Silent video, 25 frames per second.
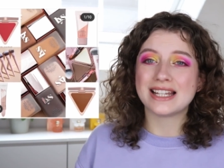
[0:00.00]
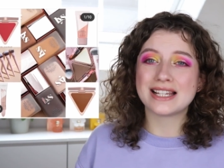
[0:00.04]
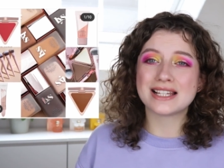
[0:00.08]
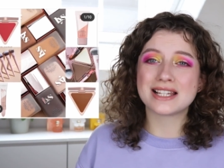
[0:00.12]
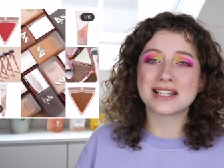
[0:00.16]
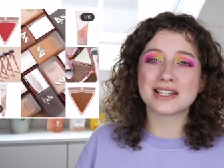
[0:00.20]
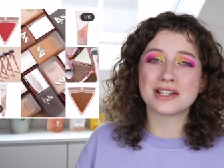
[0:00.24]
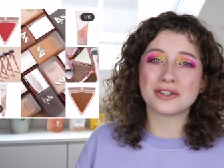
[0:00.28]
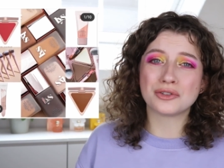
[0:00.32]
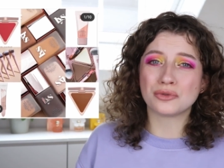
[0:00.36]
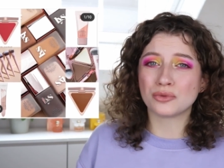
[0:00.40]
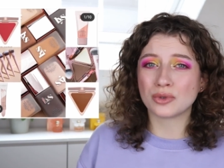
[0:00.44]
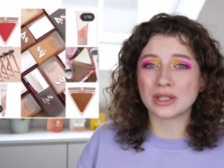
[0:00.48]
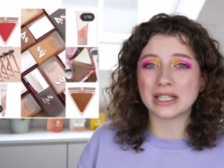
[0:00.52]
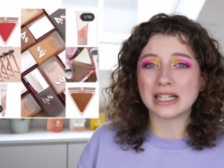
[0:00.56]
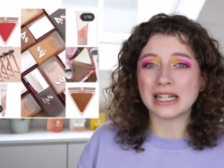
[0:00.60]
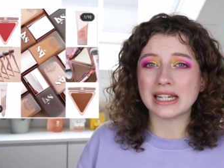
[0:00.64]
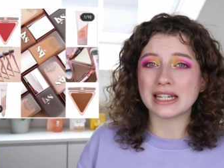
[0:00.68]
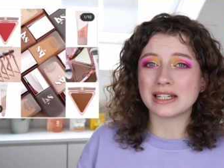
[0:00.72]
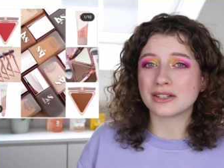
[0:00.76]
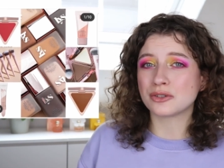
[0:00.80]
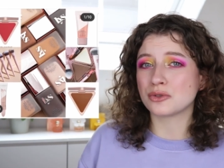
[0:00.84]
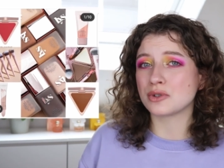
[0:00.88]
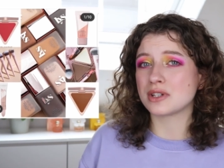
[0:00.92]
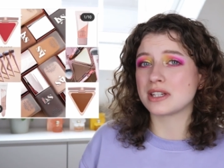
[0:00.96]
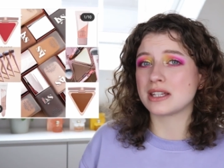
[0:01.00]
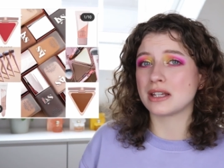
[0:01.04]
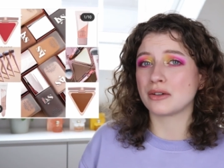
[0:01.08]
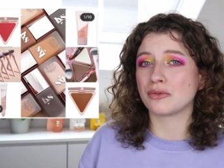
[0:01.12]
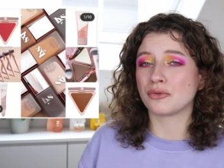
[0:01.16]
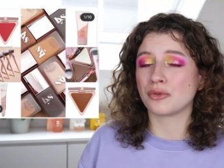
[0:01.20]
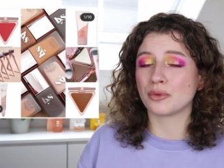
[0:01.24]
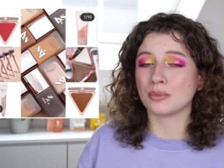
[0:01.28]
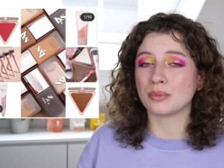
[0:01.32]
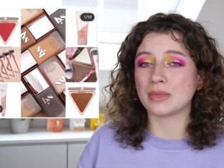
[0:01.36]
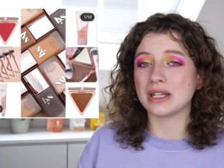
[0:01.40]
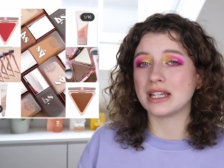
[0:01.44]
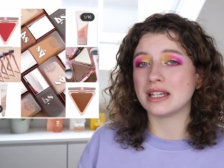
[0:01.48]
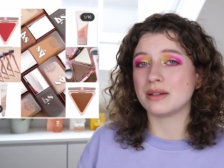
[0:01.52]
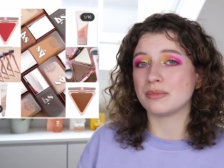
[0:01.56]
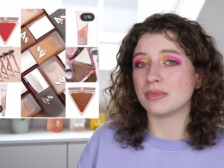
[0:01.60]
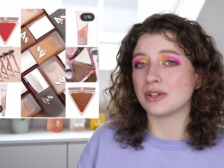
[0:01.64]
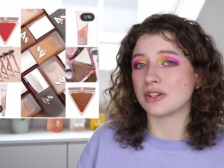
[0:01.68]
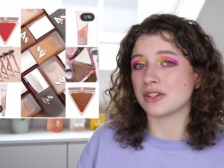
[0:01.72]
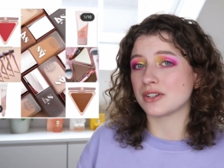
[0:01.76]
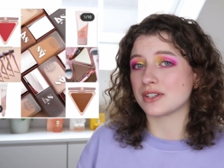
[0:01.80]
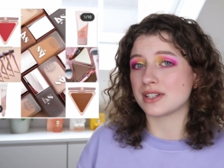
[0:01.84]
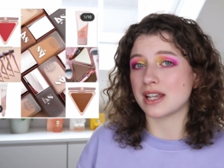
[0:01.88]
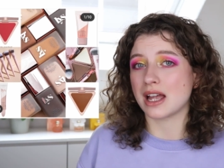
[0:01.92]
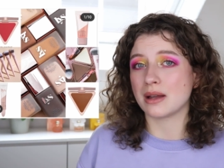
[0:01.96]
This isn't really interesting for me
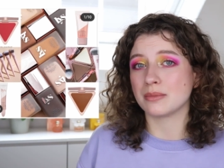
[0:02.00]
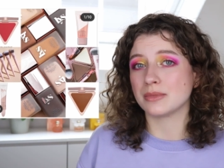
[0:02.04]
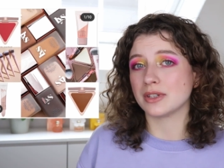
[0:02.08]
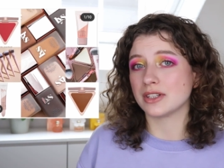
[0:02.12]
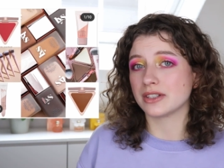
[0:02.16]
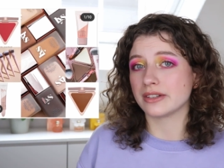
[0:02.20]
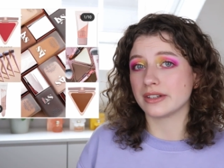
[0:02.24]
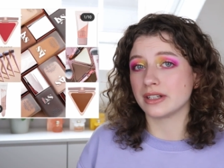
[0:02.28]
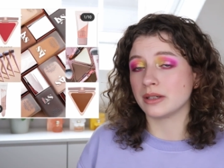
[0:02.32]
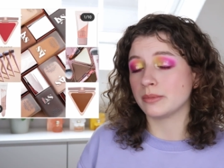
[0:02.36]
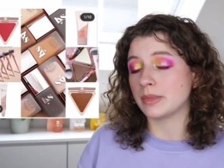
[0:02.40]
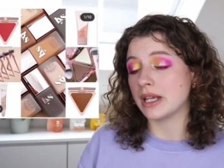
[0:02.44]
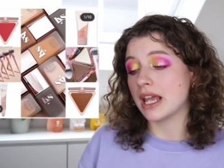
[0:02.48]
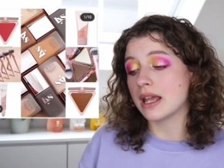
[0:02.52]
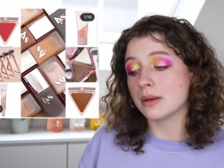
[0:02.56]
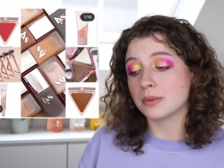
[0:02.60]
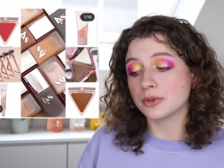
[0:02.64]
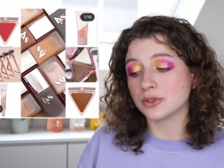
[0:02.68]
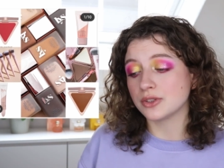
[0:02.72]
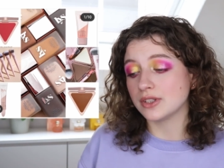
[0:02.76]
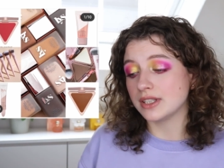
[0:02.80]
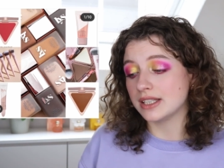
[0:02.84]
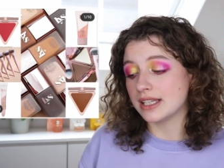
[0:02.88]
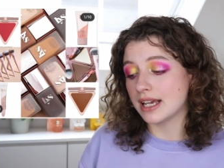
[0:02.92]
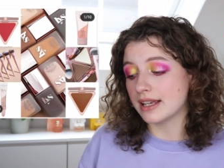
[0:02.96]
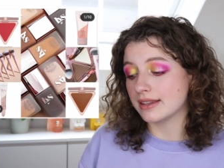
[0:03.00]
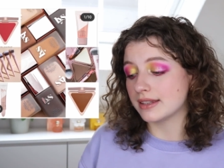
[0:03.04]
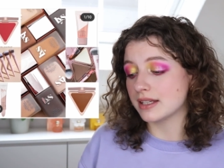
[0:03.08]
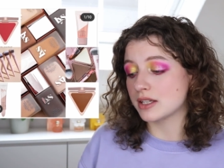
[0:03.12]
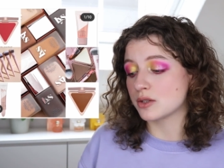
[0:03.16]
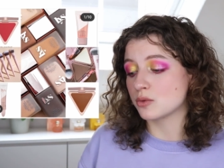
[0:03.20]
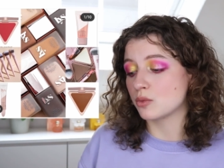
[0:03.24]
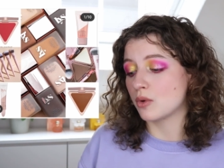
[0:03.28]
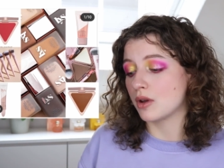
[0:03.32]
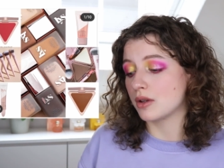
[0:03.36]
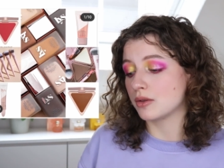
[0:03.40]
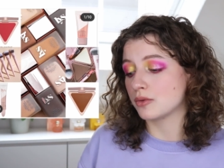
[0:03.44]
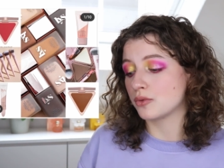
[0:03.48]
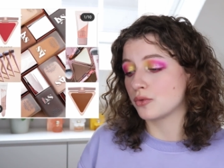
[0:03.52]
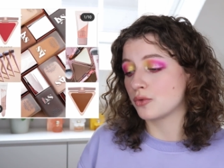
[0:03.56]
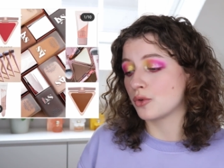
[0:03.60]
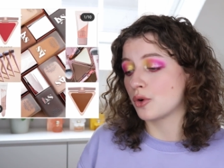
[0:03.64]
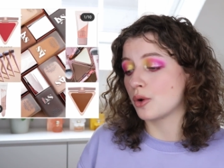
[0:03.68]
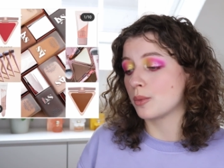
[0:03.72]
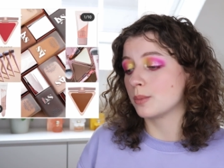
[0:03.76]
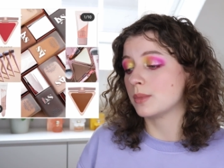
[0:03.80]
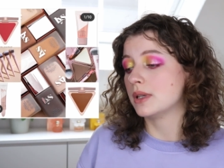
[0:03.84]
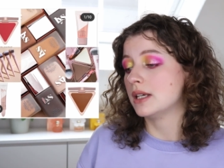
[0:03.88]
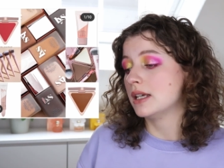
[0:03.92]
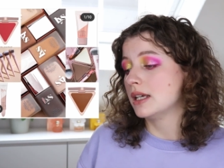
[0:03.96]
because I'm not going to be able to get this one
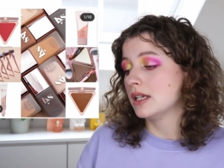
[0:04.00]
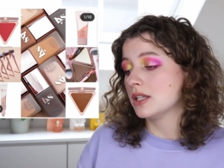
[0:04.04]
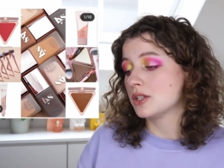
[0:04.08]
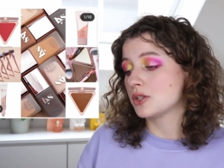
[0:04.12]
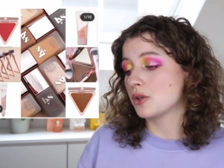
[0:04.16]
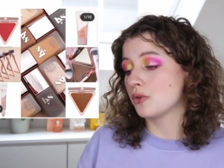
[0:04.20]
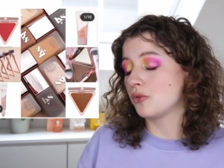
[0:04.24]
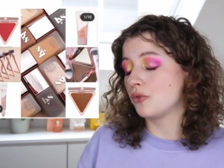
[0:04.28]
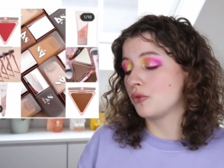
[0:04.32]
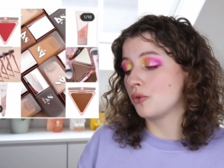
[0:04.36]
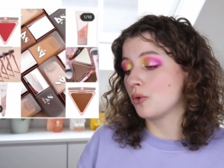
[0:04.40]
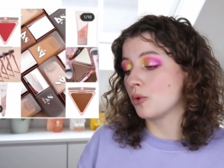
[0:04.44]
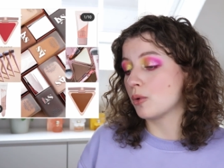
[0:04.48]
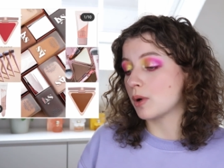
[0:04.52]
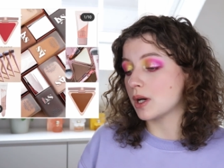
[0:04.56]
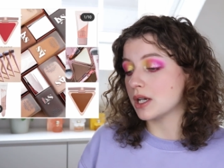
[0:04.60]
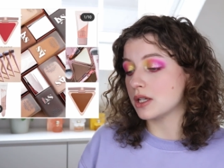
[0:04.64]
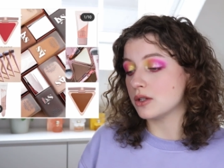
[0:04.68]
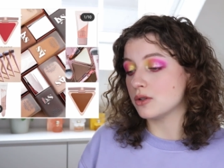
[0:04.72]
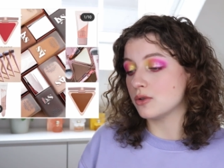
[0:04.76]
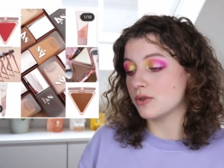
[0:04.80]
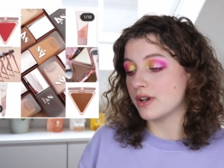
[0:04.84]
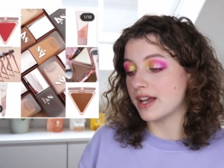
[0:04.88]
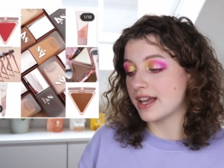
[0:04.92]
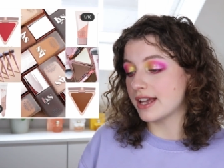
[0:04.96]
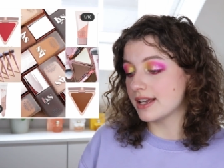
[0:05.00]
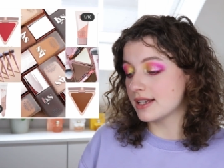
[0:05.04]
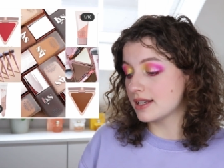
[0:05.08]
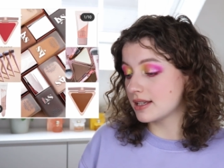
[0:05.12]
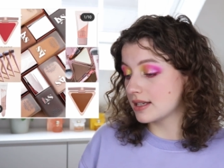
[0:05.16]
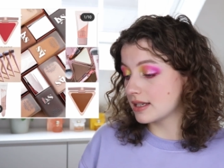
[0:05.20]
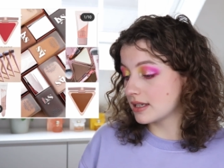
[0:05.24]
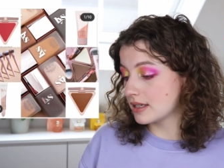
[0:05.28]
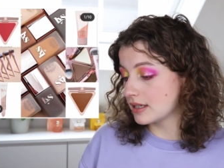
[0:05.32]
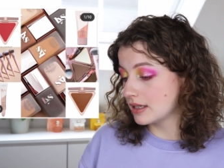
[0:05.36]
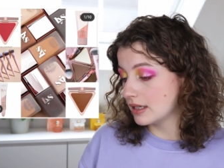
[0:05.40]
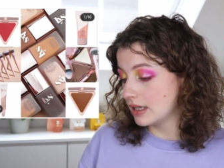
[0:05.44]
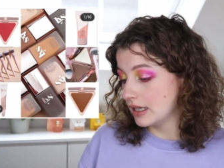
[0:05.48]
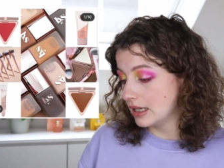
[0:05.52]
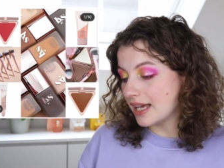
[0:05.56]
from Sephora US.